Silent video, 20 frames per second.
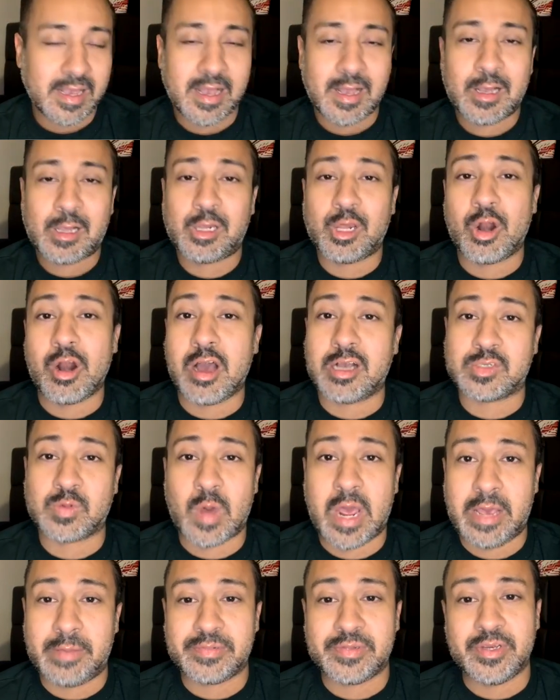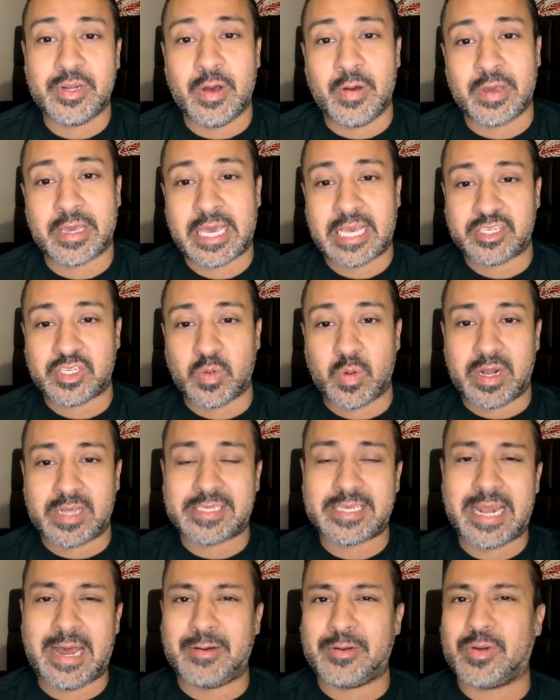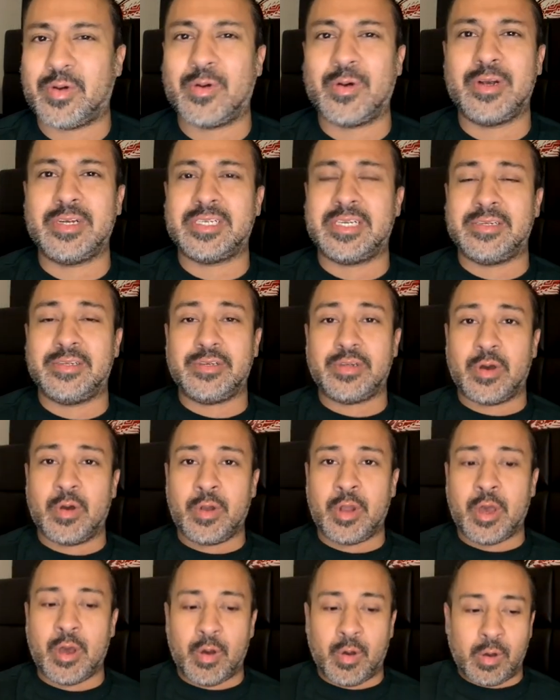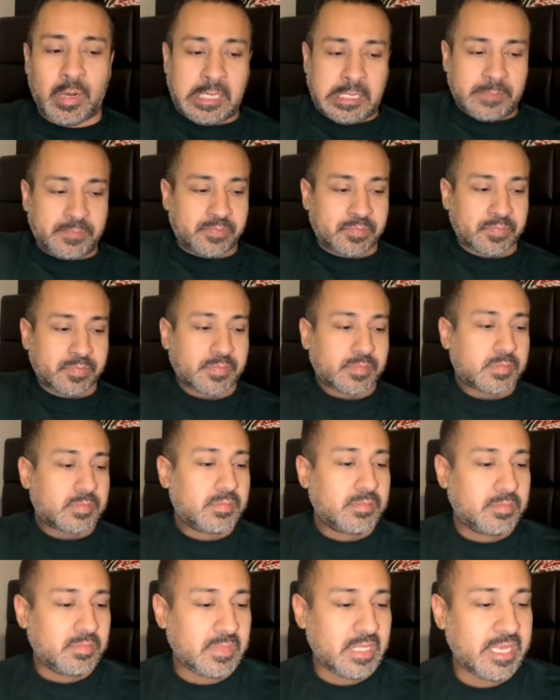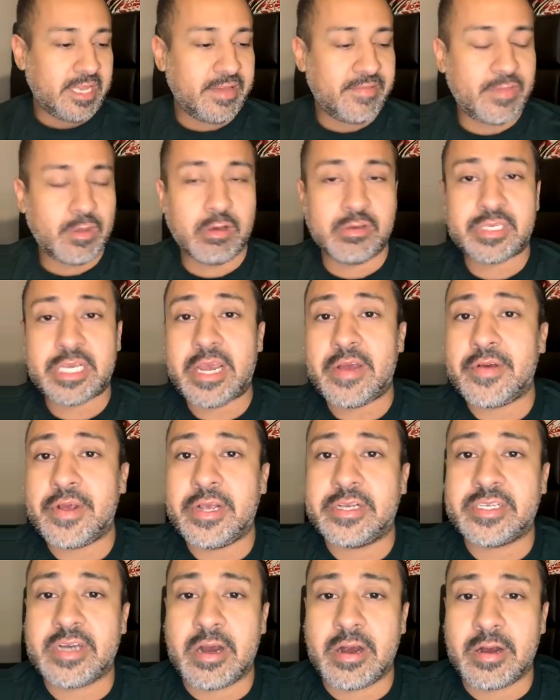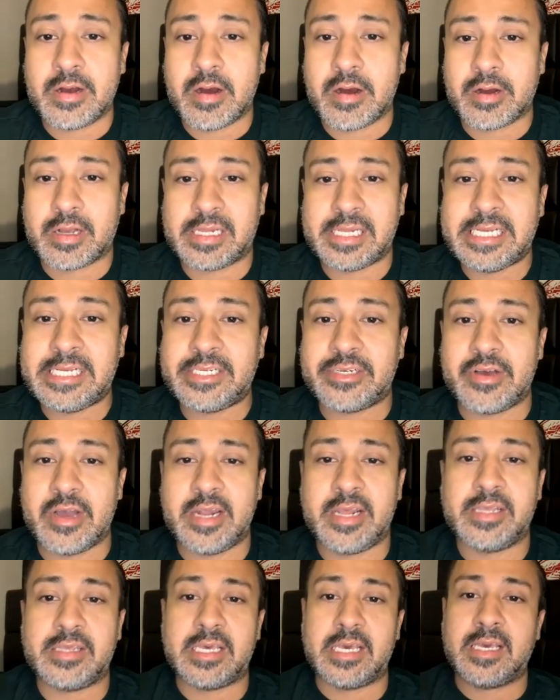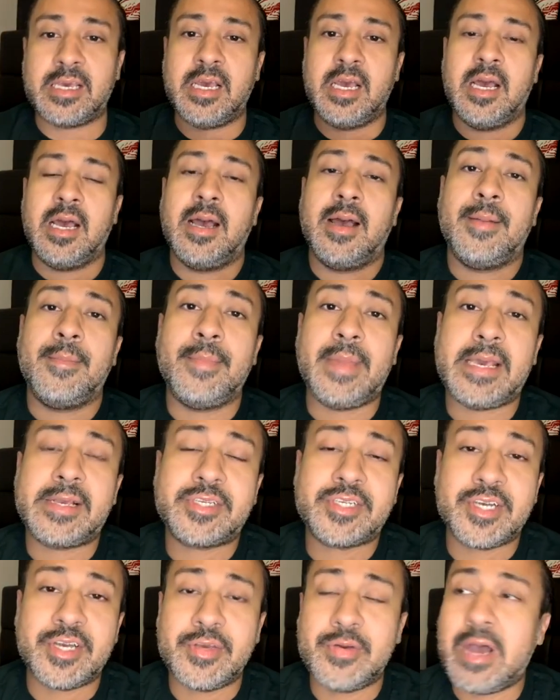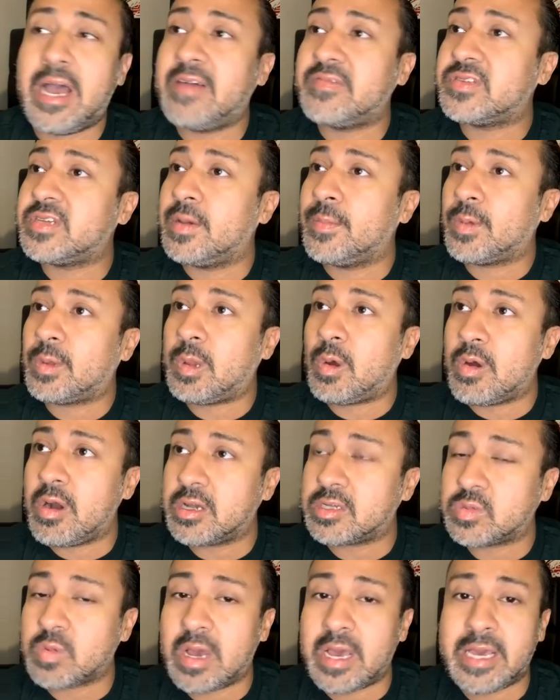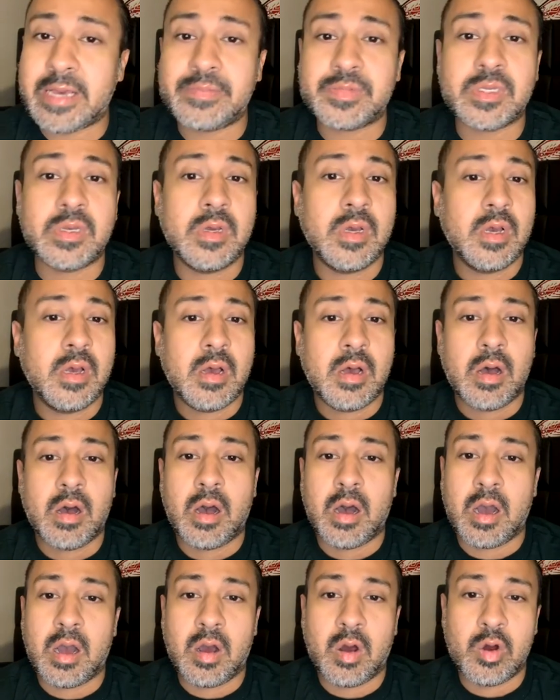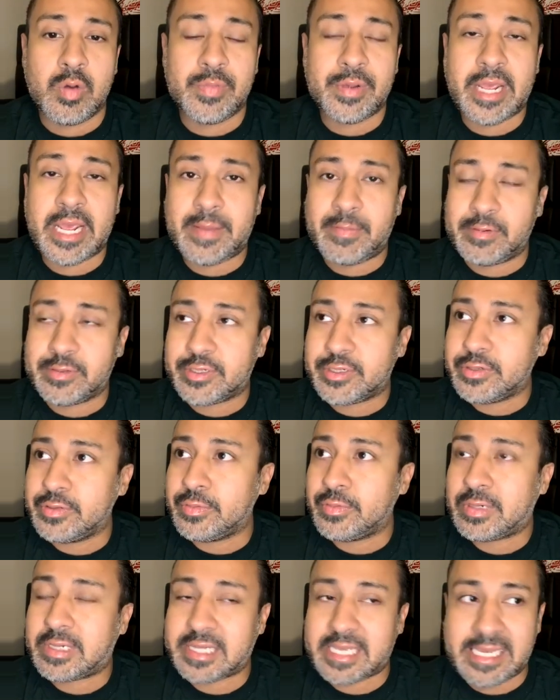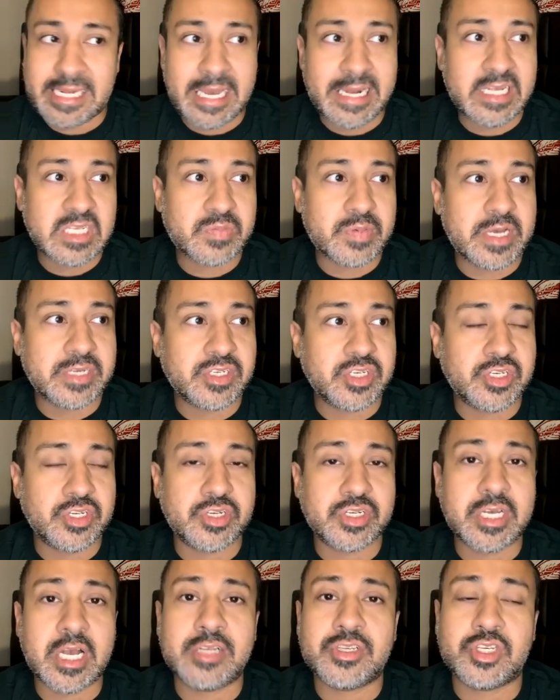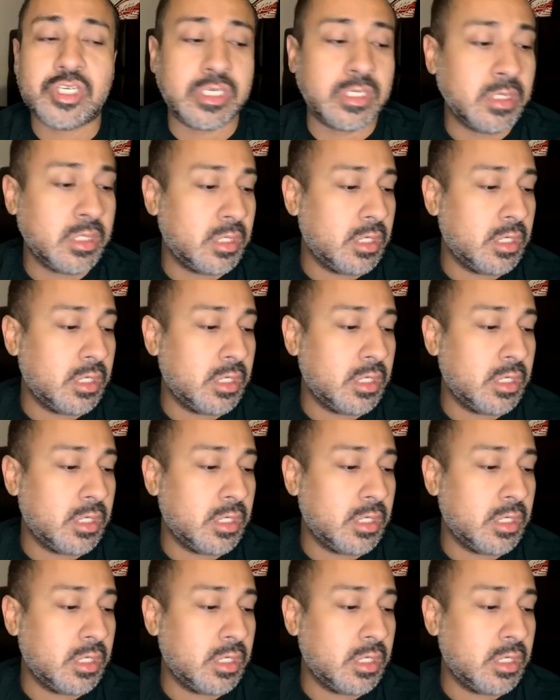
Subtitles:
Clorox wipes, you know, in case you want to sit outdoors and you don't know if those areas are cleaned or anything. Make sure you have some Clorox wipes or be able to clean any spaces you're touching.